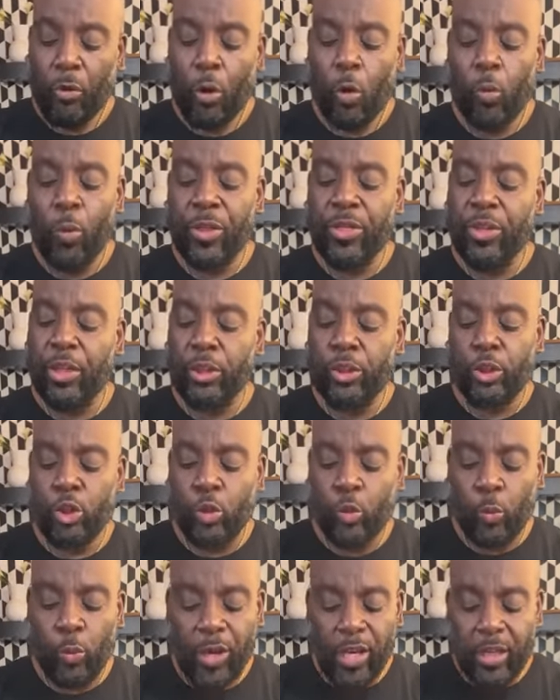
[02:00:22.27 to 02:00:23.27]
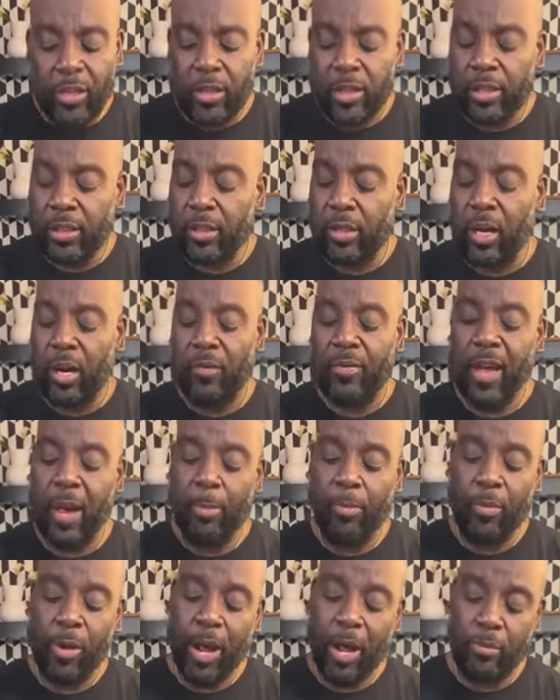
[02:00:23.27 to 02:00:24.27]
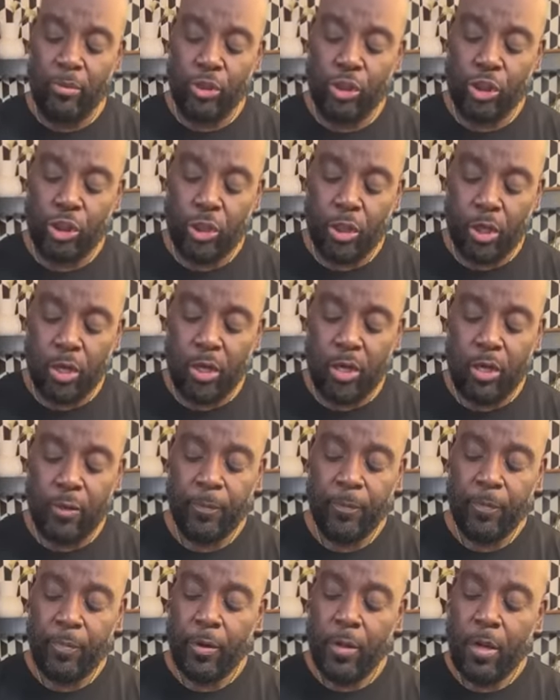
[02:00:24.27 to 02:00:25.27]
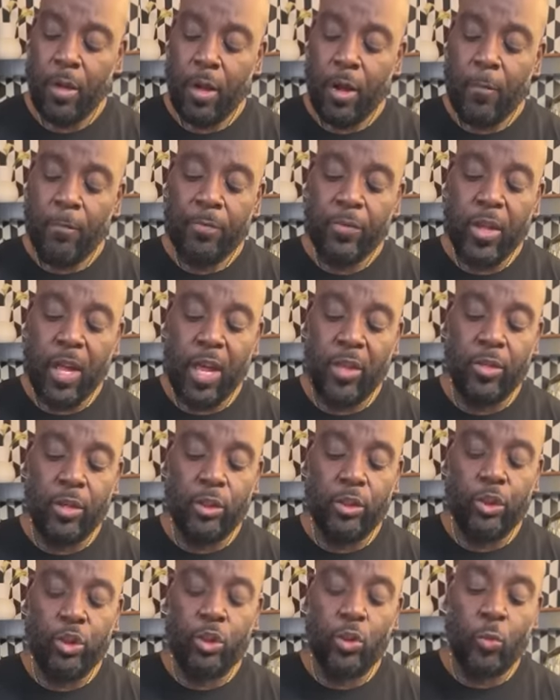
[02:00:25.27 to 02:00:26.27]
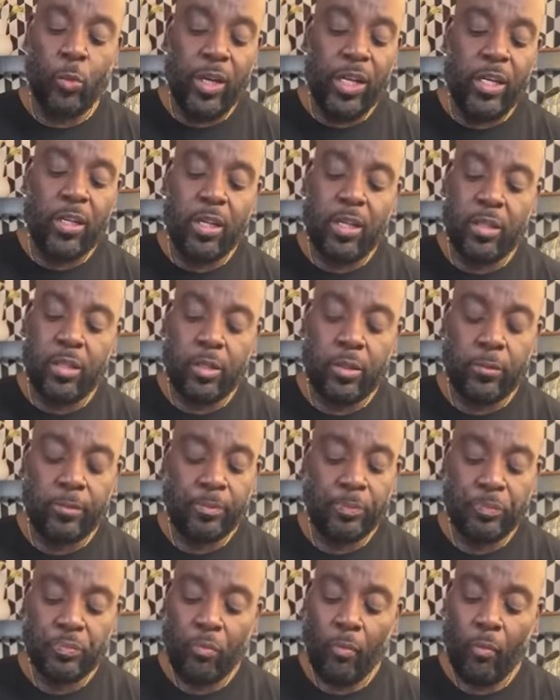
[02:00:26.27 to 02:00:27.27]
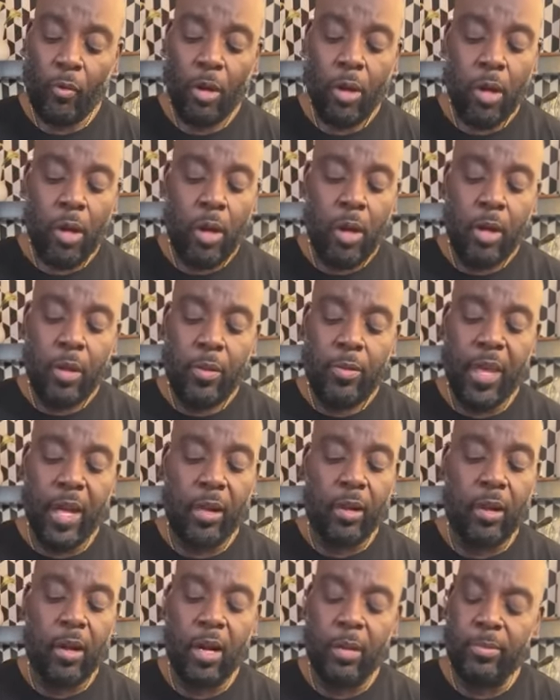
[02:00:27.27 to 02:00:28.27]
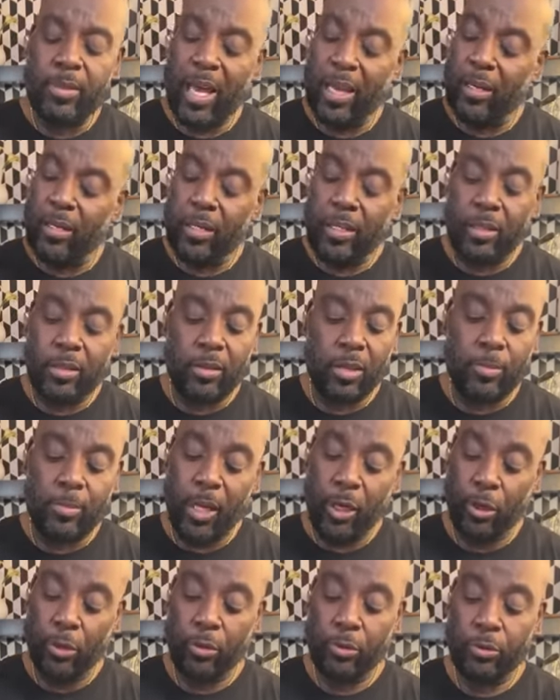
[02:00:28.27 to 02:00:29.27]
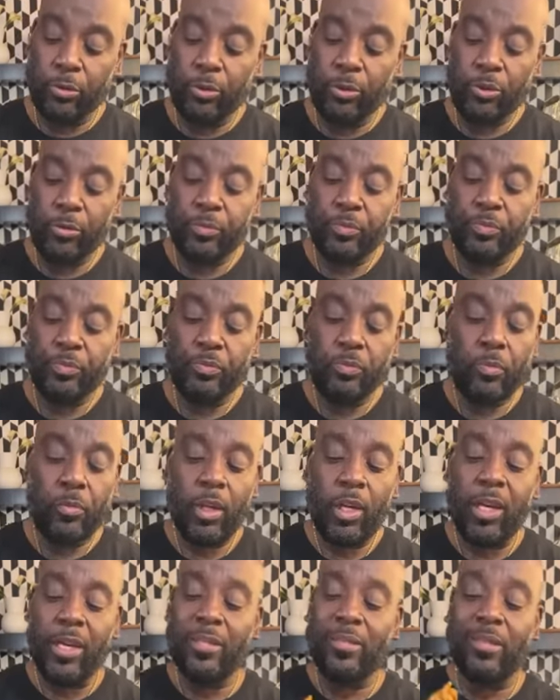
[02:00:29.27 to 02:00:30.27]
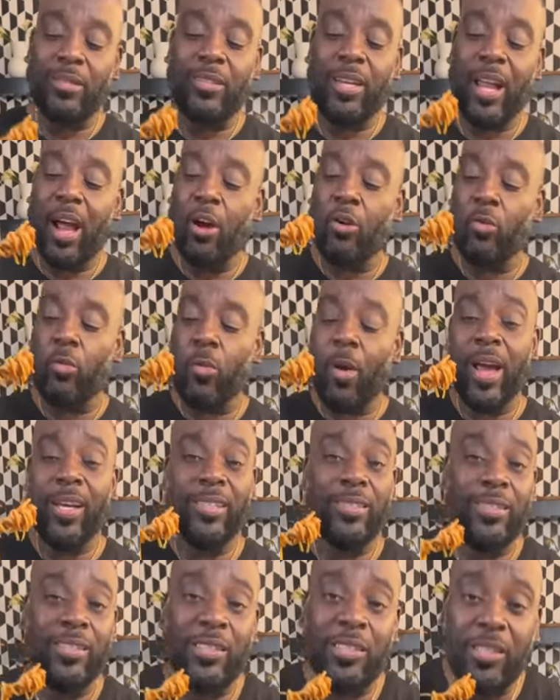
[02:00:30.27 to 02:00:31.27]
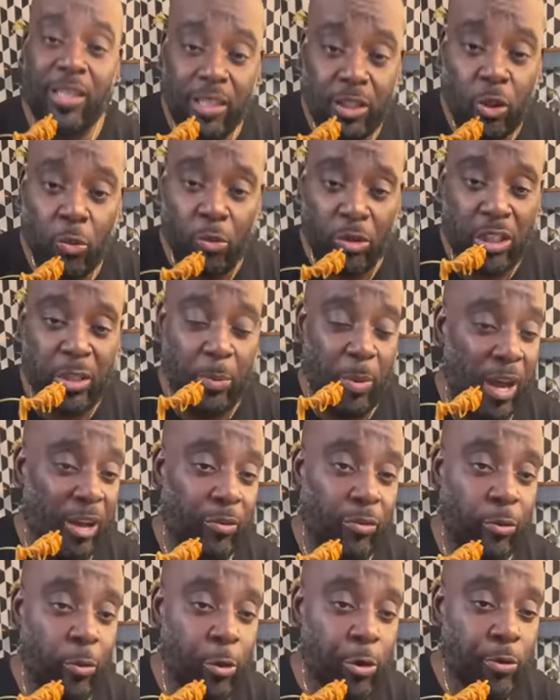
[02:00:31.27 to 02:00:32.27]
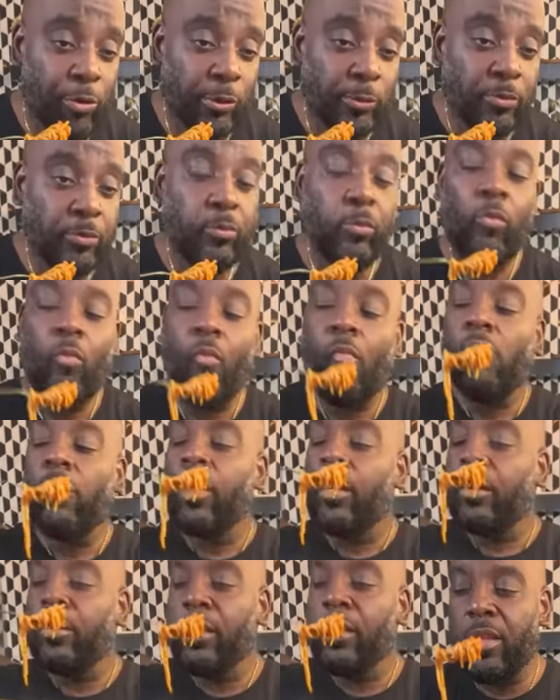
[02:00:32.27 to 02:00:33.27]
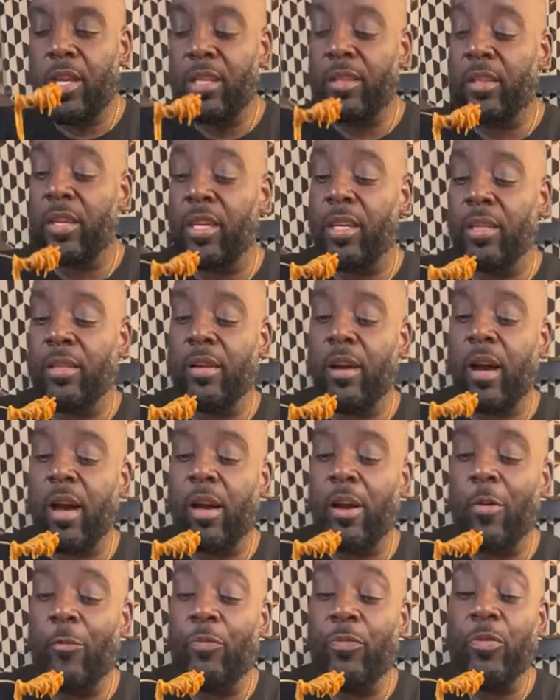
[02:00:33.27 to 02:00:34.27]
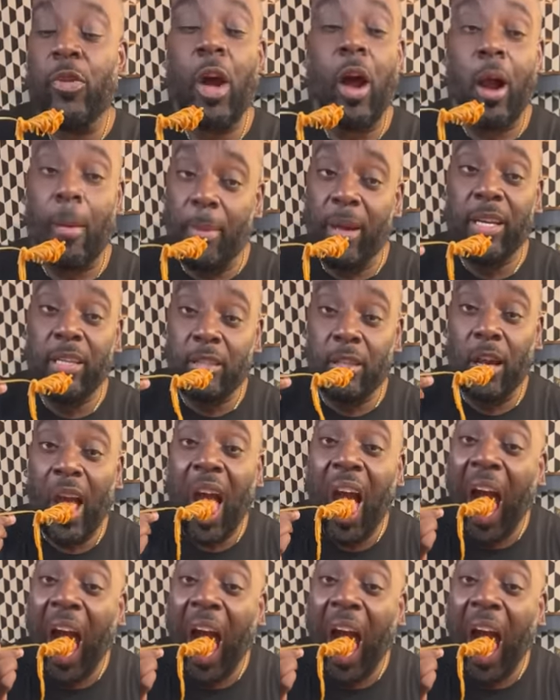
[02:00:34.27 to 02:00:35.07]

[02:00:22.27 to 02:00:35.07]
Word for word: with the sweetness of that brown sugar and the sweetness that comes out of these tomatoes is downright disrespectful. This is amazing.